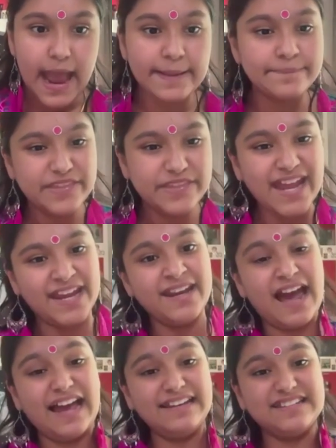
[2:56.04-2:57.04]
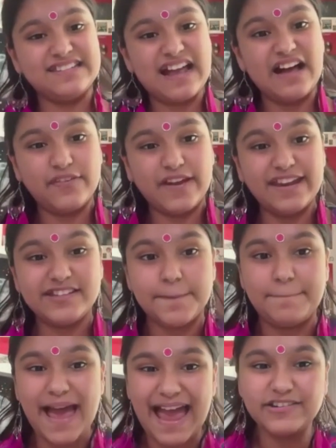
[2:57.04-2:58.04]
And then I discovered the
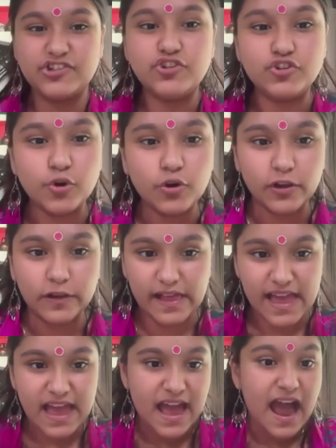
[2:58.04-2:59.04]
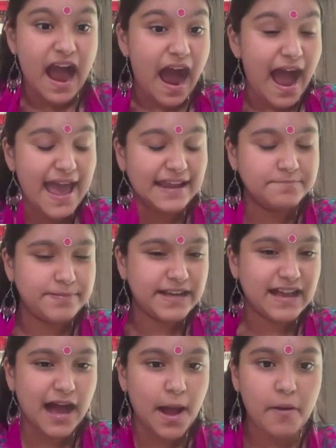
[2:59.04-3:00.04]
band Tool. I had
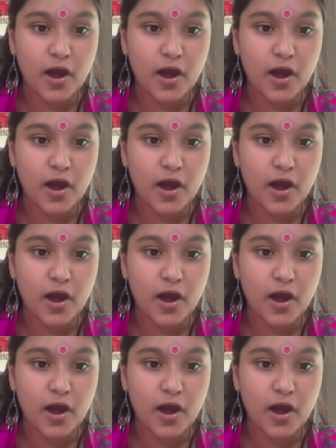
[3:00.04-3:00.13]
become